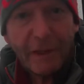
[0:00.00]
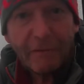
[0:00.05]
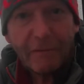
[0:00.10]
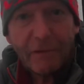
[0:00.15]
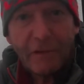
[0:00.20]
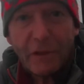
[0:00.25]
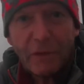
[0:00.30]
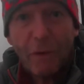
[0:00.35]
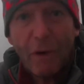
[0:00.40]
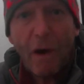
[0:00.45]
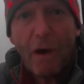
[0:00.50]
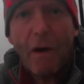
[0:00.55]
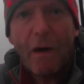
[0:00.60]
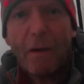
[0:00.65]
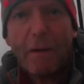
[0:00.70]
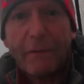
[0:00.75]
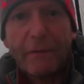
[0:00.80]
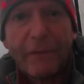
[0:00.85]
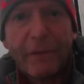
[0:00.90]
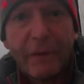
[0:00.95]
of two
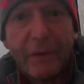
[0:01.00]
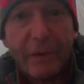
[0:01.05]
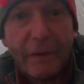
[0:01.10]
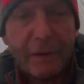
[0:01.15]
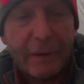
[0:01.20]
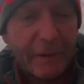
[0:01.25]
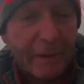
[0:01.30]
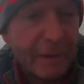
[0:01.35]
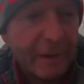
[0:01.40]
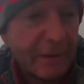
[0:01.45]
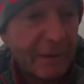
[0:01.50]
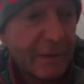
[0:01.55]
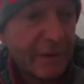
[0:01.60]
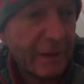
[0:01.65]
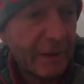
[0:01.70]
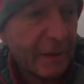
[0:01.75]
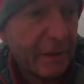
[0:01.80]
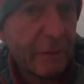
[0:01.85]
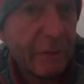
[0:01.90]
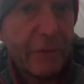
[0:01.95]
halves, let's
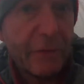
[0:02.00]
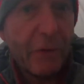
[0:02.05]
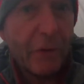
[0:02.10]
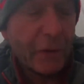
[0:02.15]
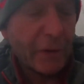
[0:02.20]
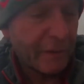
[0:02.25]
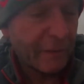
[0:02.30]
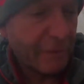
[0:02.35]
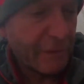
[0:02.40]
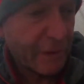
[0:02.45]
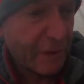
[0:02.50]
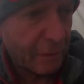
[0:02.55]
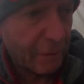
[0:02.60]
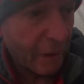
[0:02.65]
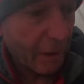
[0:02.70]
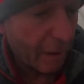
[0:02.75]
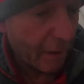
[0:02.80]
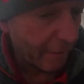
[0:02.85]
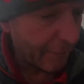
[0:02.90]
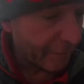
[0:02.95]
say, or a night of two
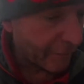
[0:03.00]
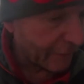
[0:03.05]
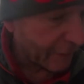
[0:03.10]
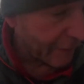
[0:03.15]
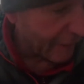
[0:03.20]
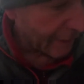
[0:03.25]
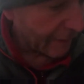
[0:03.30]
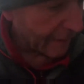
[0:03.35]
halves.